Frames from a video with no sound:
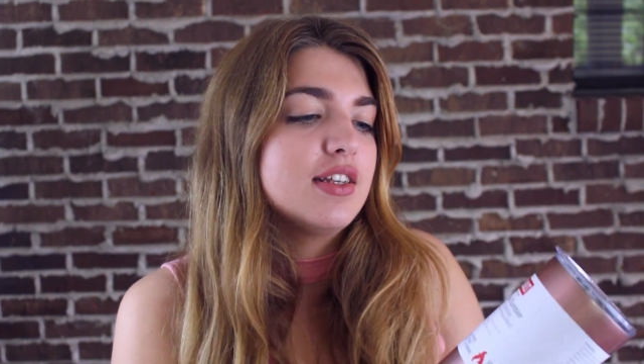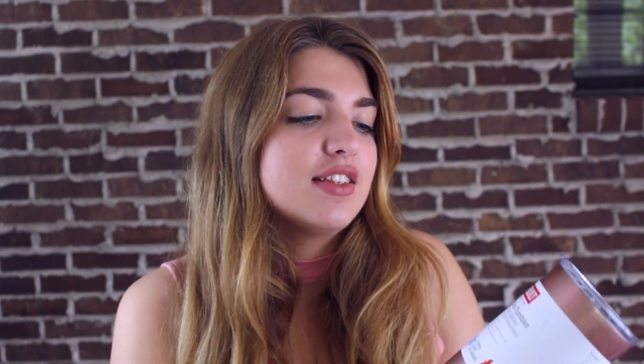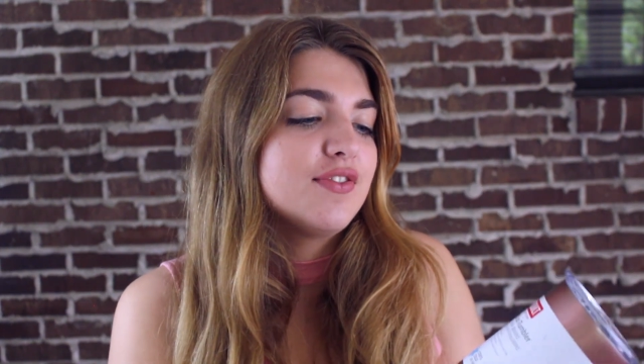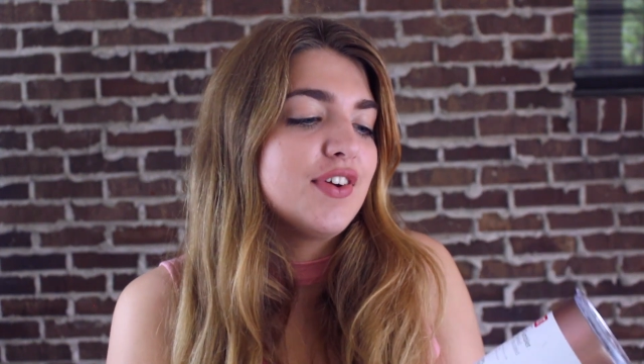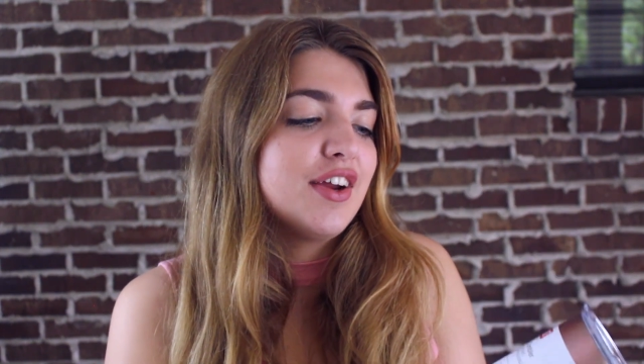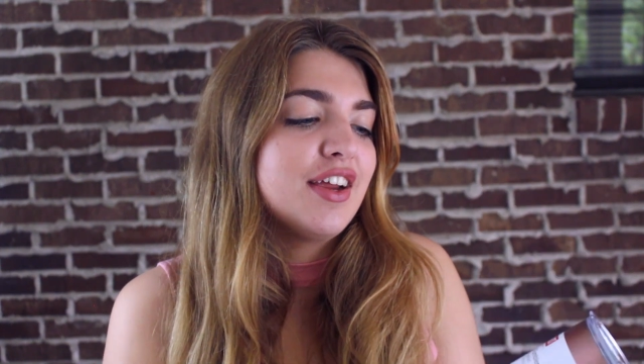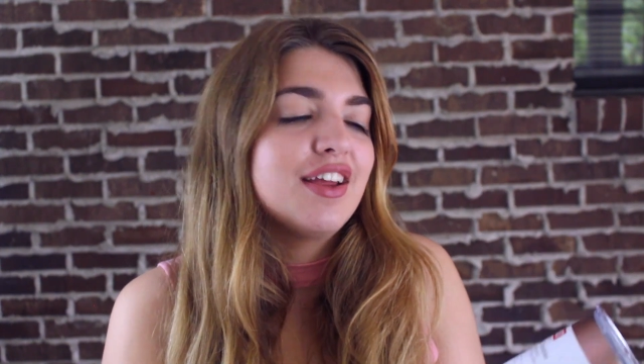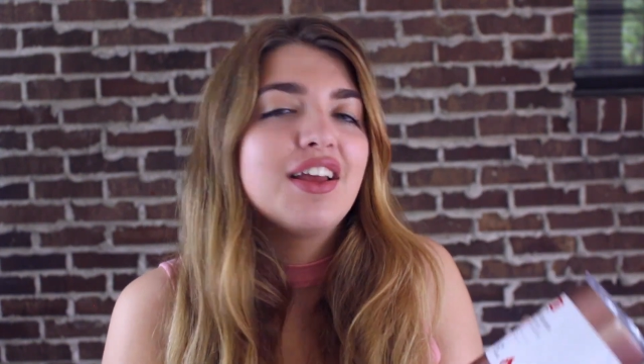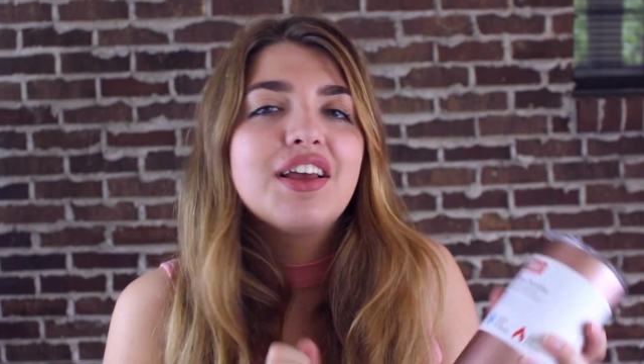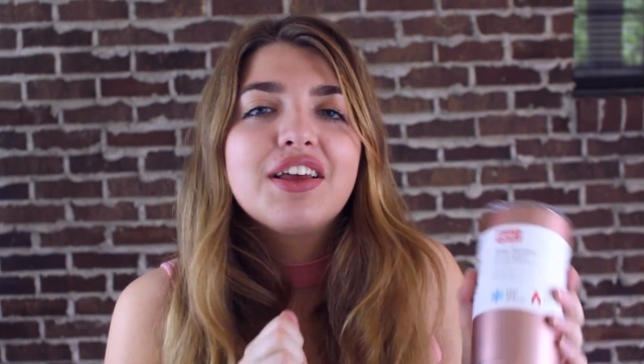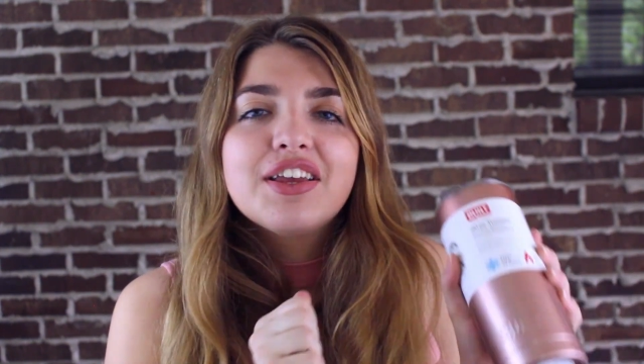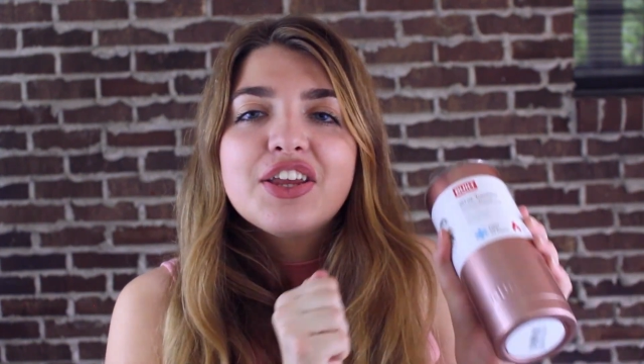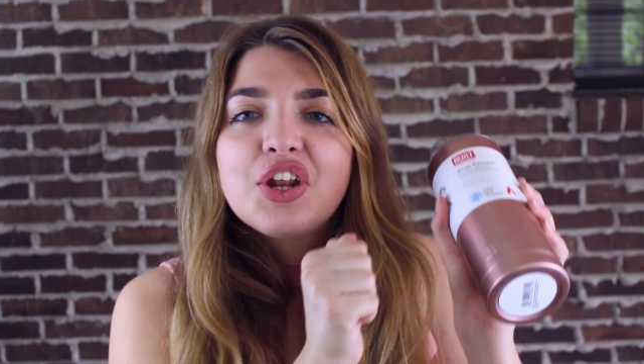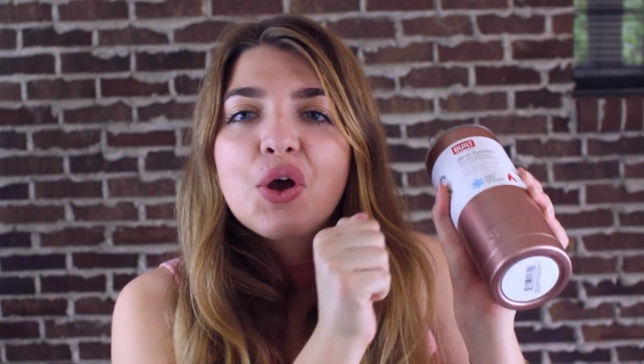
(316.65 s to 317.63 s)
It's very,
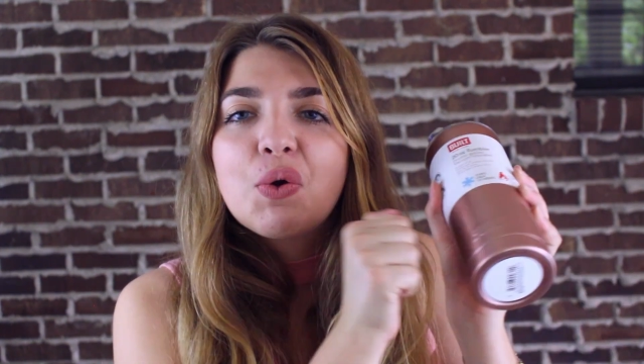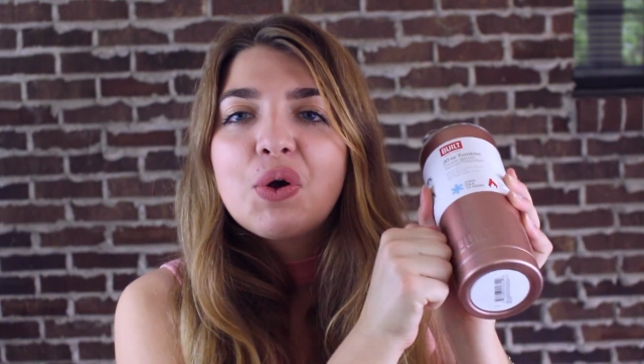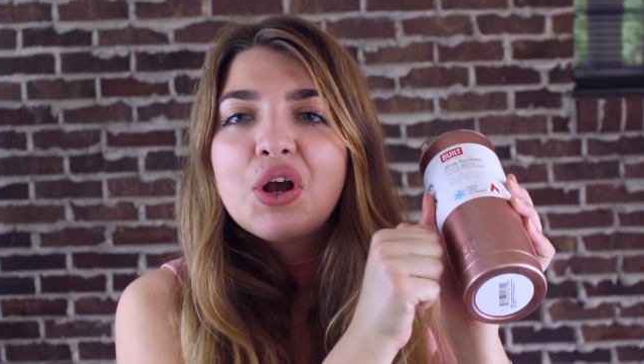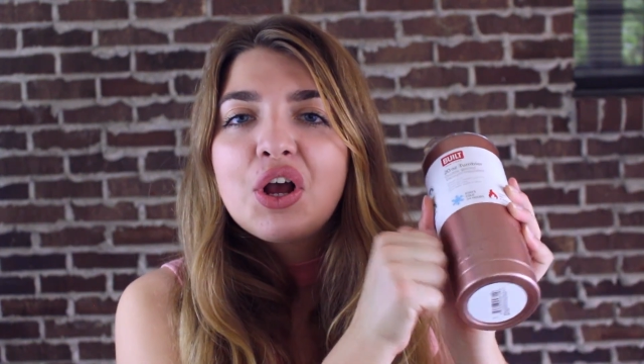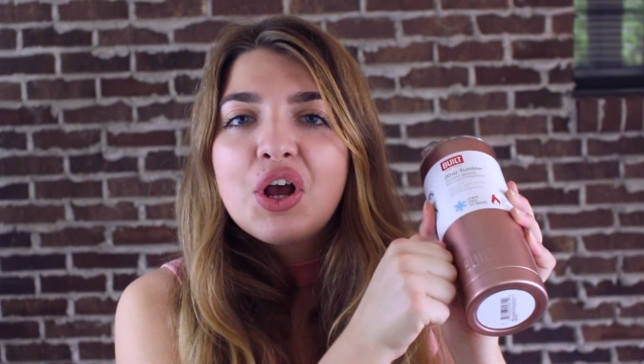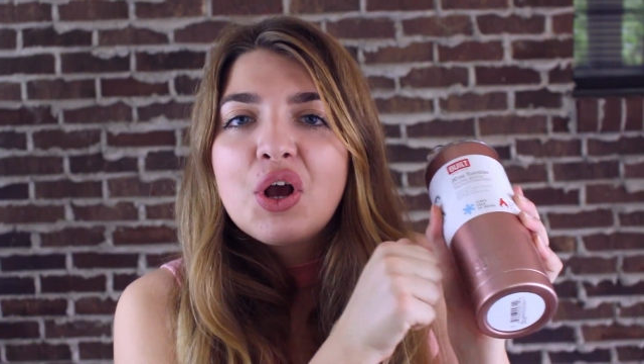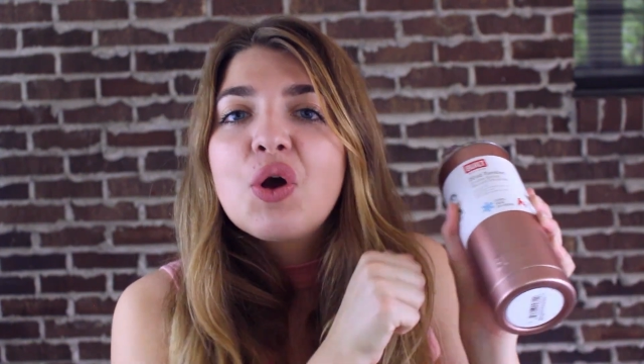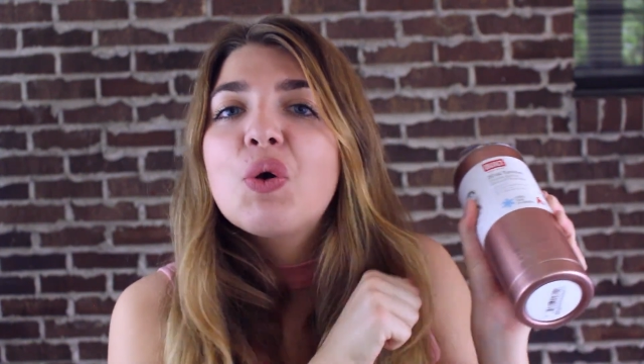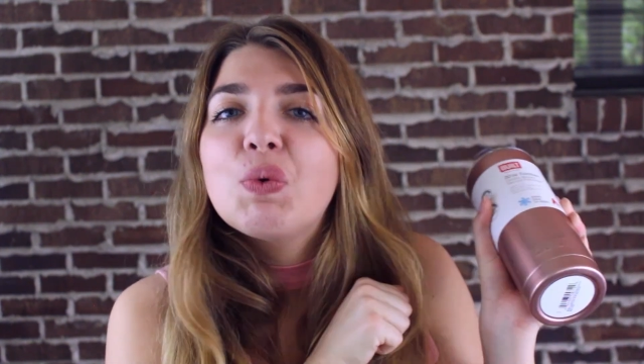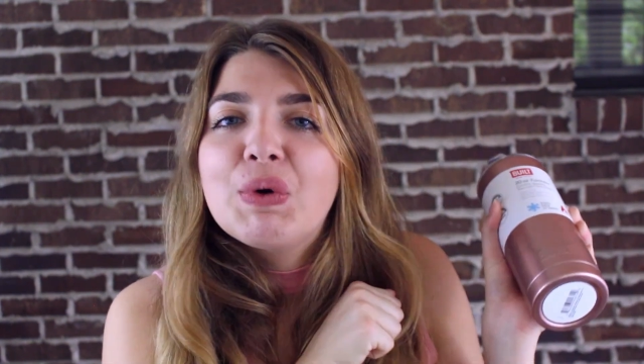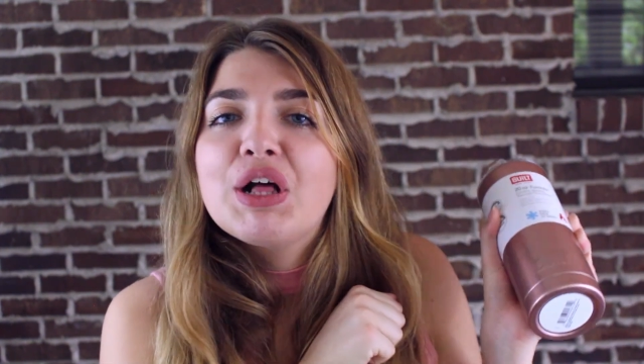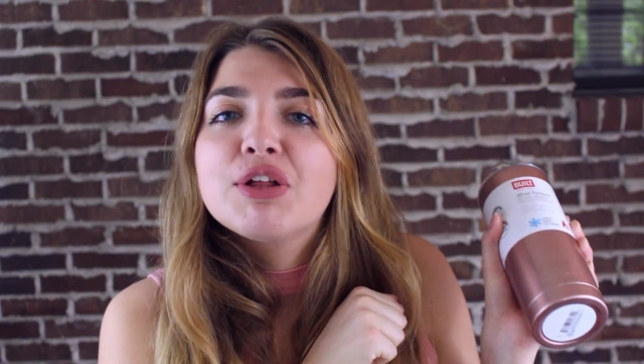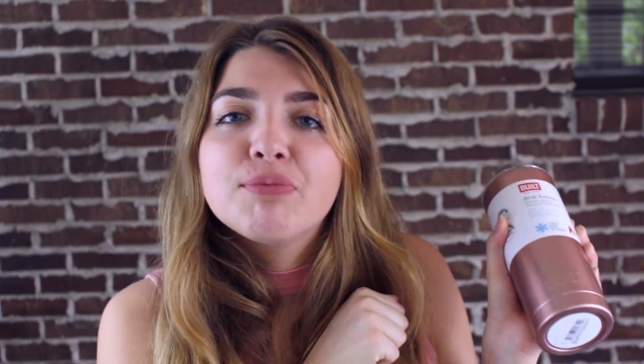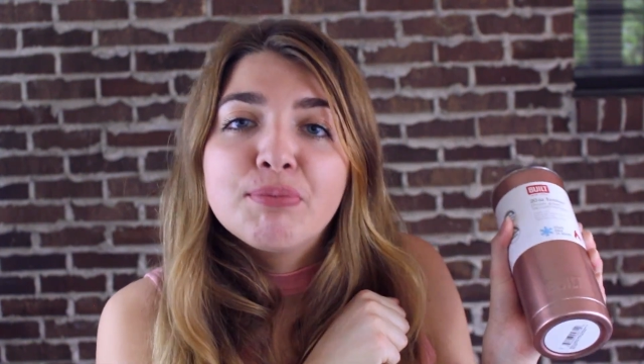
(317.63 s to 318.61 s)
you know,
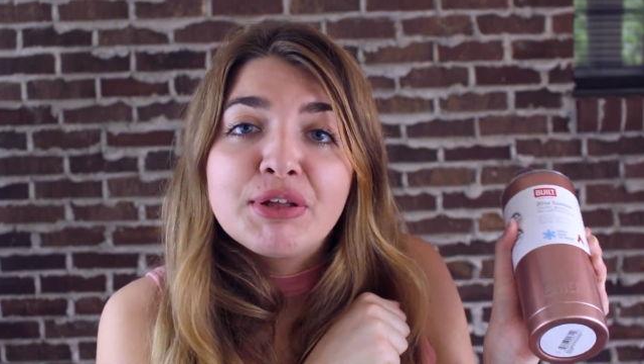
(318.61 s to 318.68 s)
well